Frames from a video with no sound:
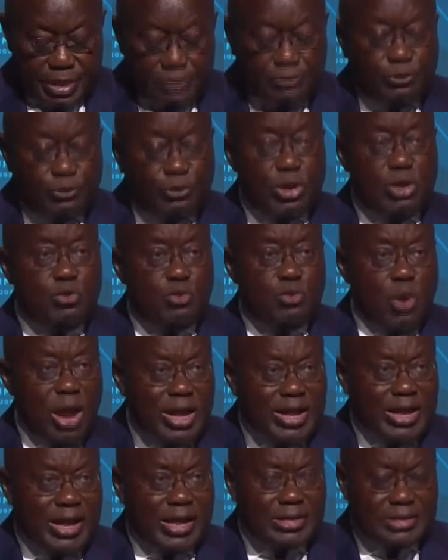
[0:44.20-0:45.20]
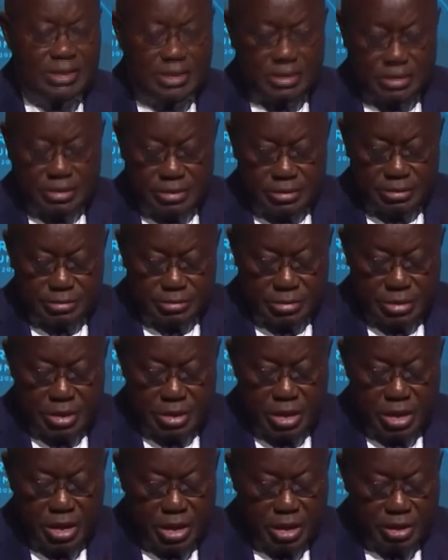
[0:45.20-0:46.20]
If we work at it,
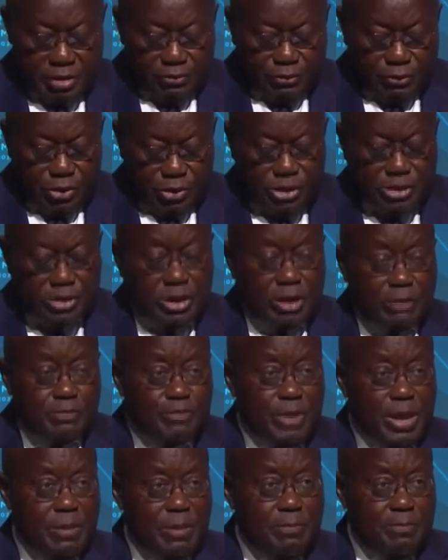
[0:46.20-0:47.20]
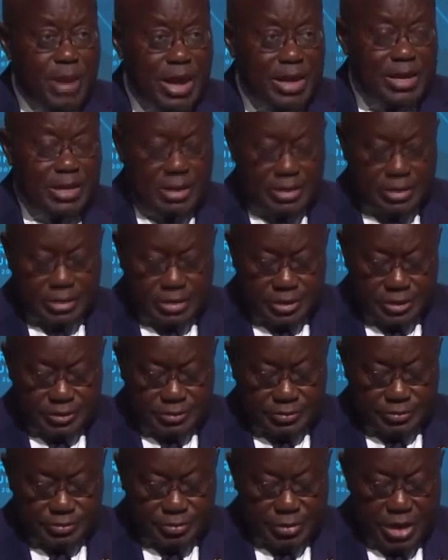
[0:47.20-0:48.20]
if we stop being
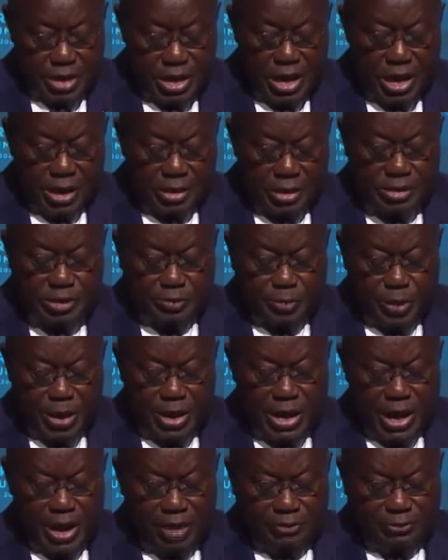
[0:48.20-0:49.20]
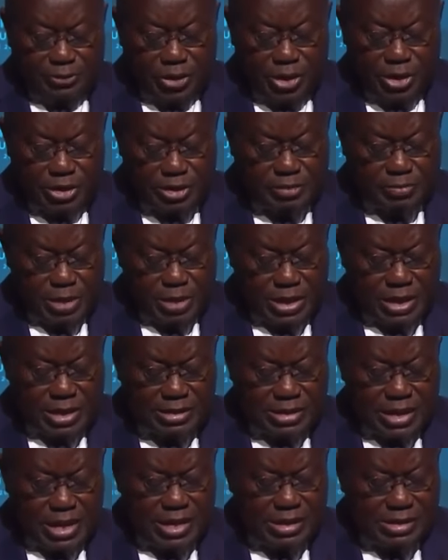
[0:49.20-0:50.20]
beggars and spend Africa's
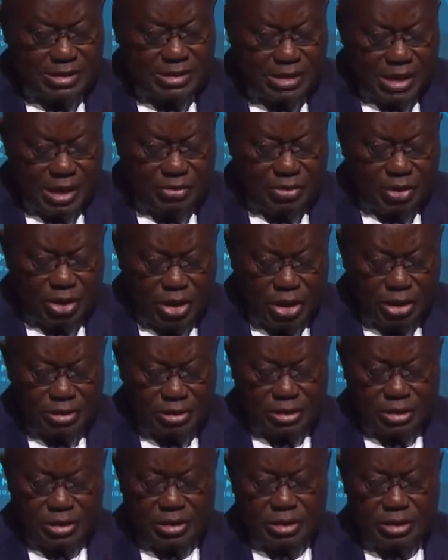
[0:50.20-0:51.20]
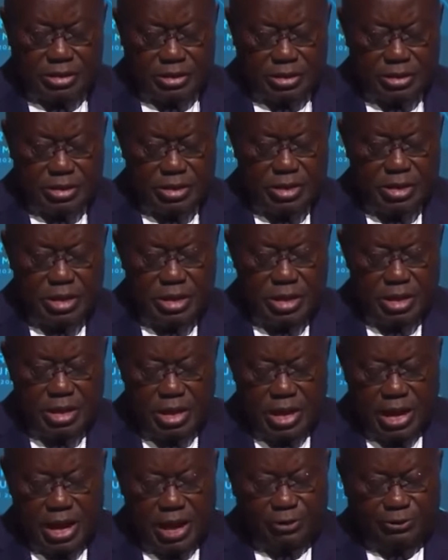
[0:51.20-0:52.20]
monies inside the continent,
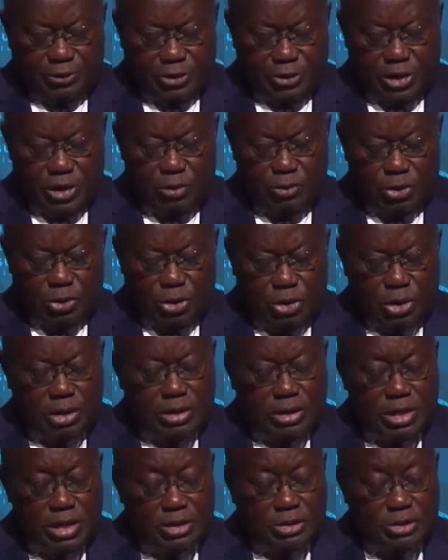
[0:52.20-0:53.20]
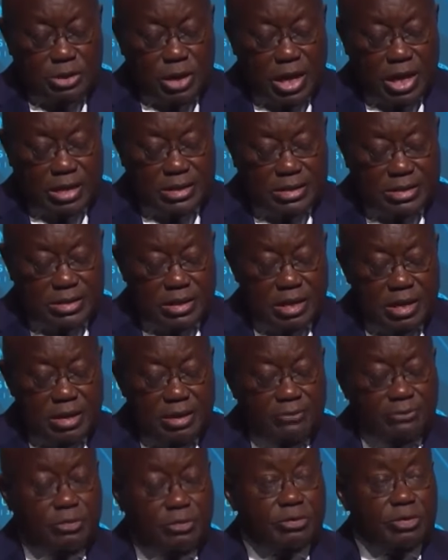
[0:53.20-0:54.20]
Africa would not need to
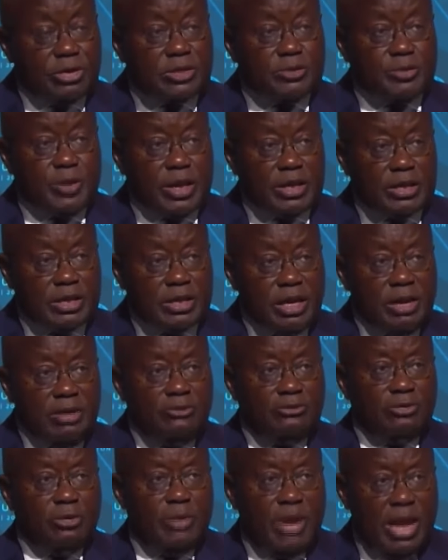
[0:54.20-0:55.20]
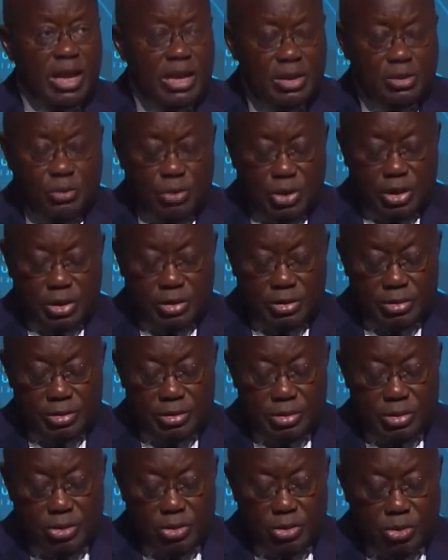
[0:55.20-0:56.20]
ask for respect from anyone
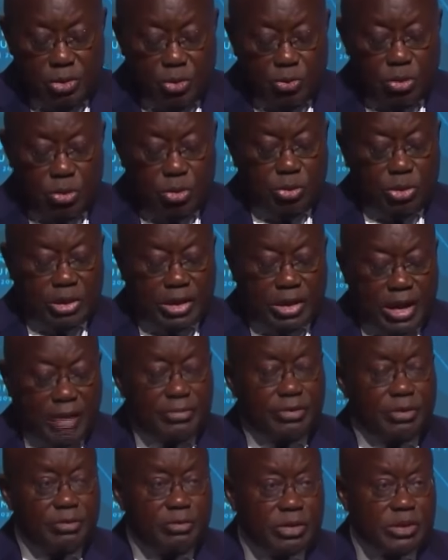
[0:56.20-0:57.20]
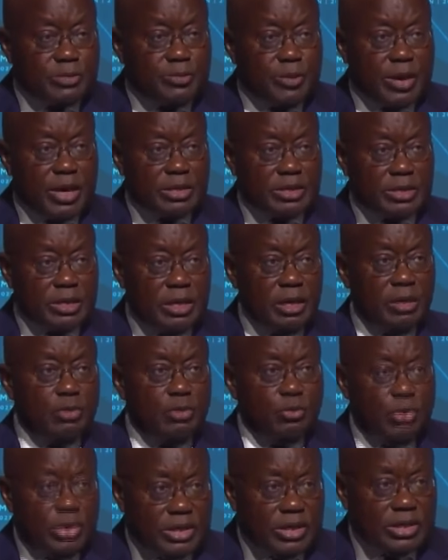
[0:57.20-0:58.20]
we will get the respect
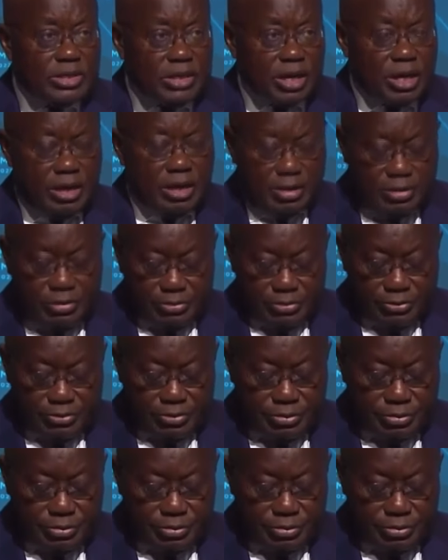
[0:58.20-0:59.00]
we deserve.